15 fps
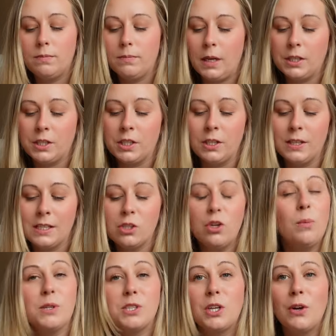I don't know, there's
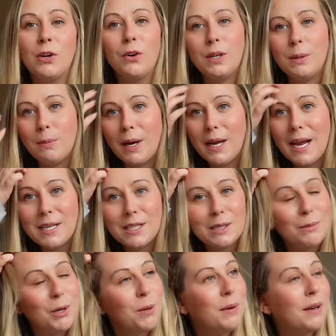not much going on in my head at the
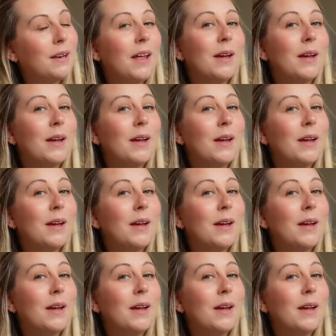moment.